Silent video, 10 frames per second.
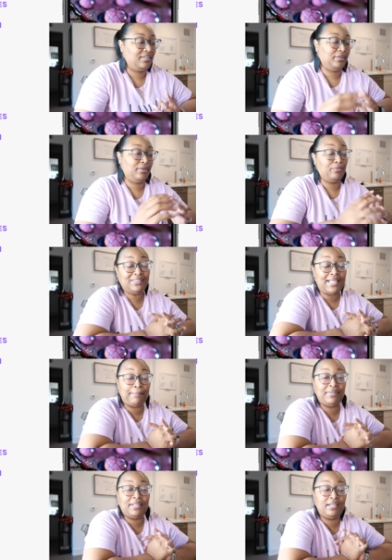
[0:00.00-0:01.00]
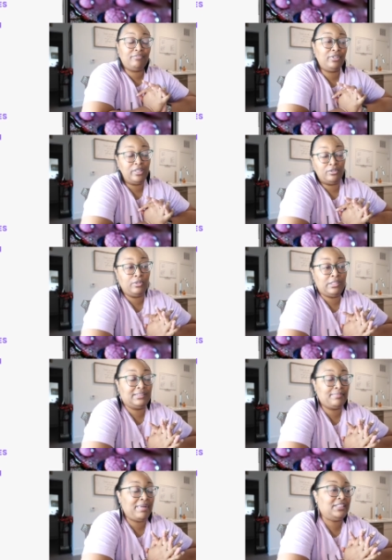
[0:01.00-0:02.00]
or what's happening in, in,
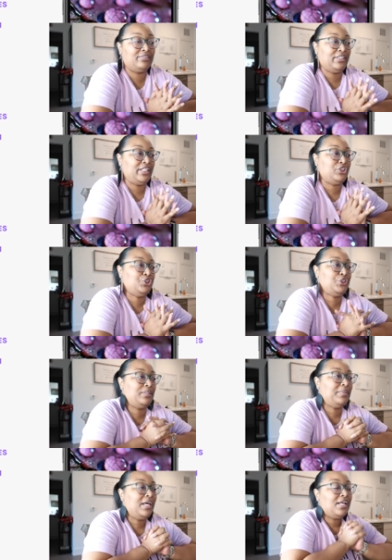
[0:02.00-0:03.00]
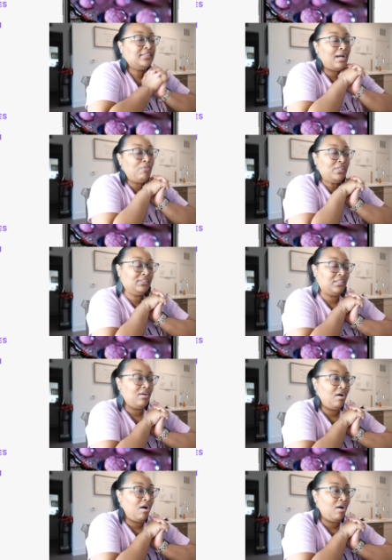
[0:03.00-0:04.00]
in somebody's relationship. So I want to
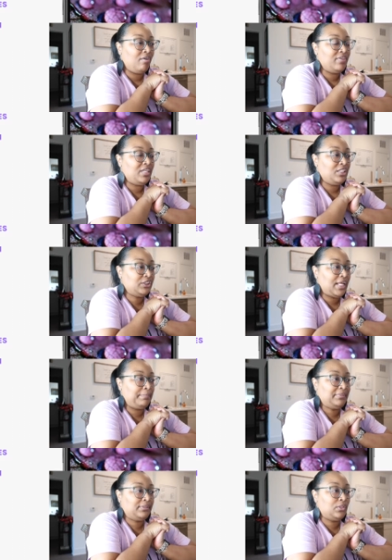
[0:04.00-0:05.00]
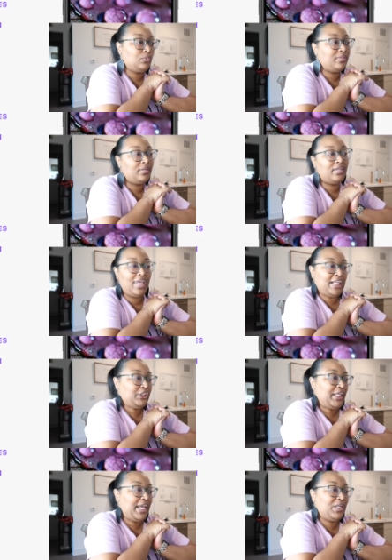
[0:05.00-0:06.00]
start off each episode with a get
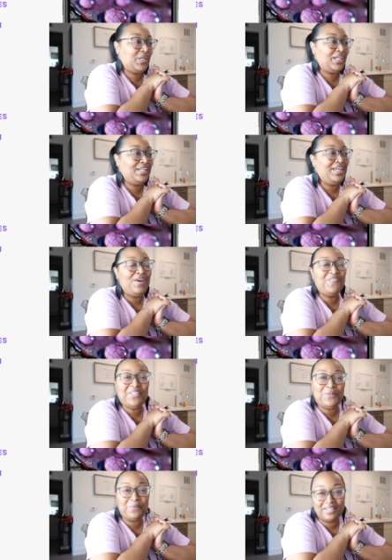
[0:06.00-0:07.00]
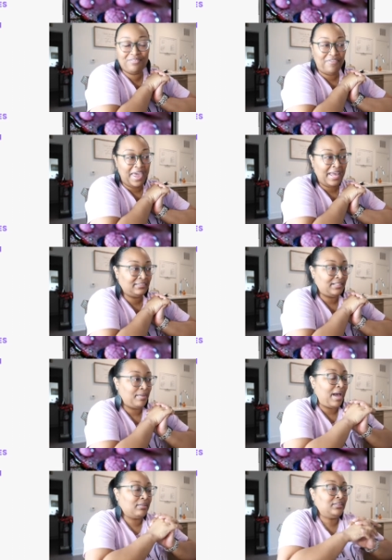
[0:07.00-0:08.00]
educated with a quick fact
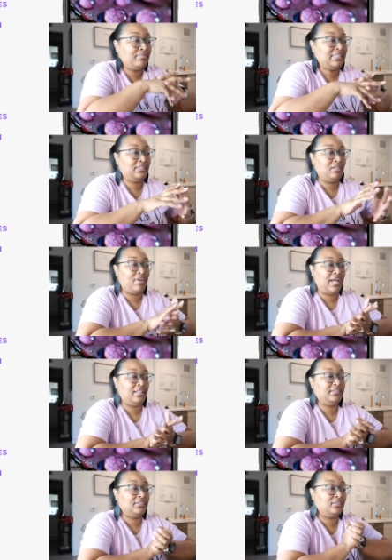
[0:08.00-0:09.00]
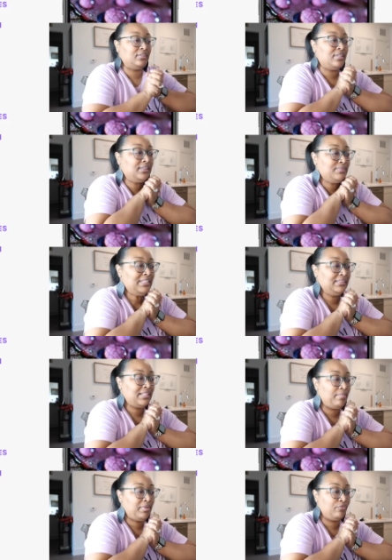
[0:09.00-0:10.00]
about domestic violence. So this one is
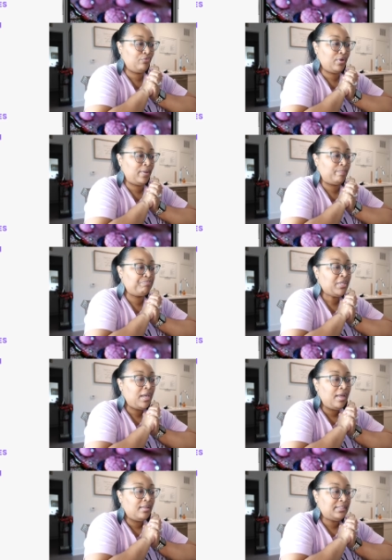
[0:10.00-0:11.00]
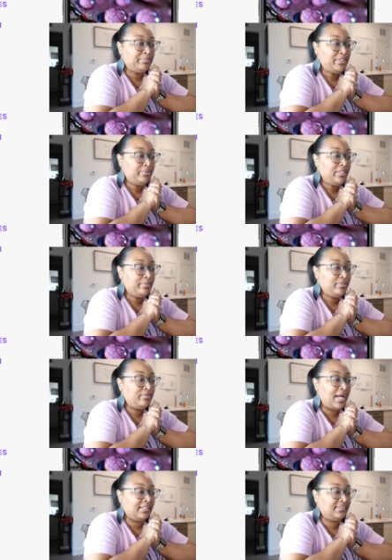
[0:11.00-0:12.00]
coming from
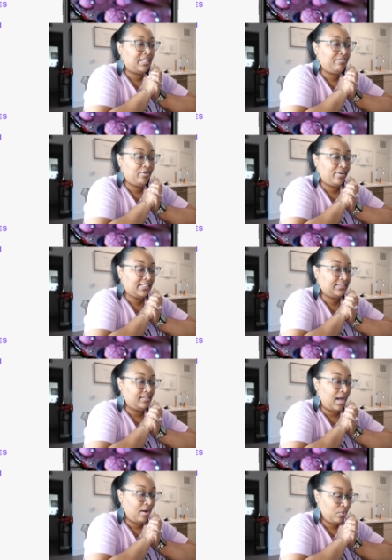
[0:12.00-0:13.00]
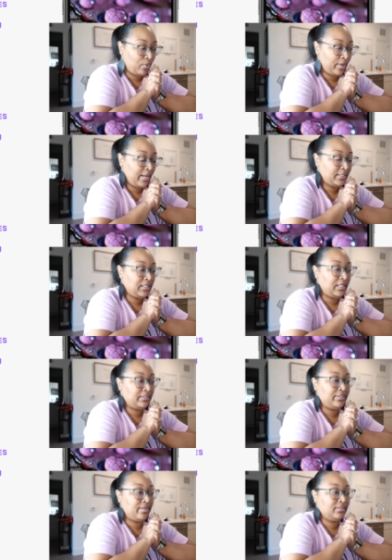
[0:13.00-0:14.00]
www.safehorizon.org
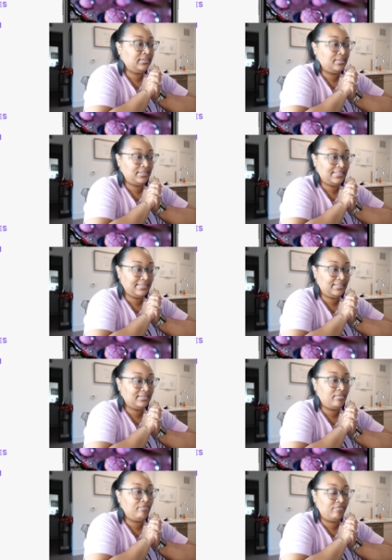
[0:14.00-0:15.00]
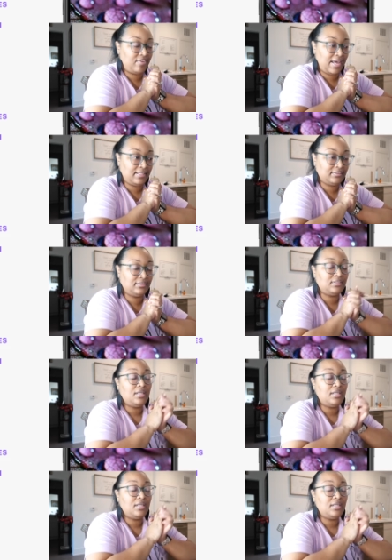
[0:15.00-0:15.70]
under their statistics and facts